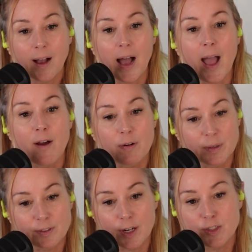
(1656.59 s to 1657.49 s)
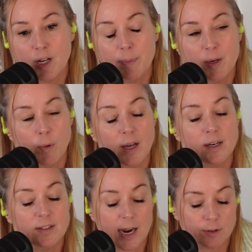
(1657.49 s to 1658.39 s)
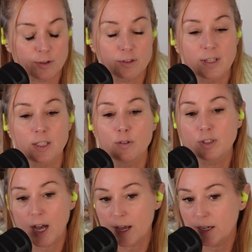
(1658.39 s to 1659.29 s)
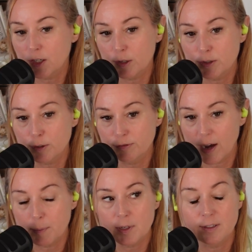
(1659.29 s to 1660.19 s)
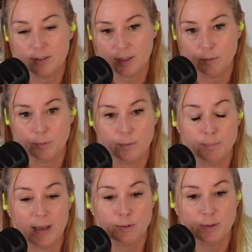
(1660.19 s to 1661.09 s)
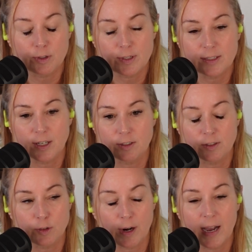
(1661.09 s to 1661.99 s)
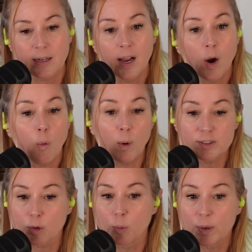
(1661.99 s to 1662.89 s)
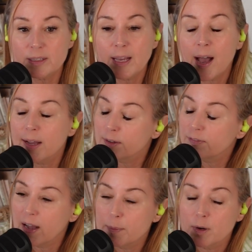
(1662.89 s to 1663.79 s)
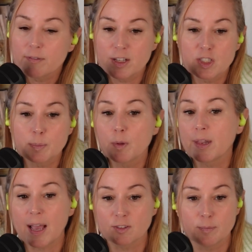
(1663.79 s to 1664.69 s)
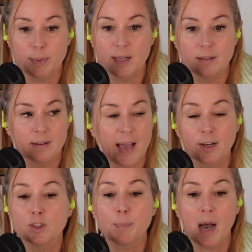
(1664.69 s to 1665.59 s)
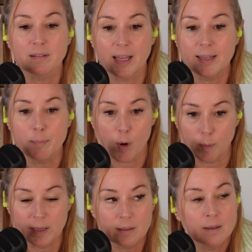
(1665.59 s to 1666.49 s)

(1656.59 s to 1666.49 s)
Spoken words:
Everyone's on a GLP-1 and doctors are saying you've got to increase your fiber because it can mess with your digestive tract. What's a really high fiber vegetable that hasn't had a spotlight moment?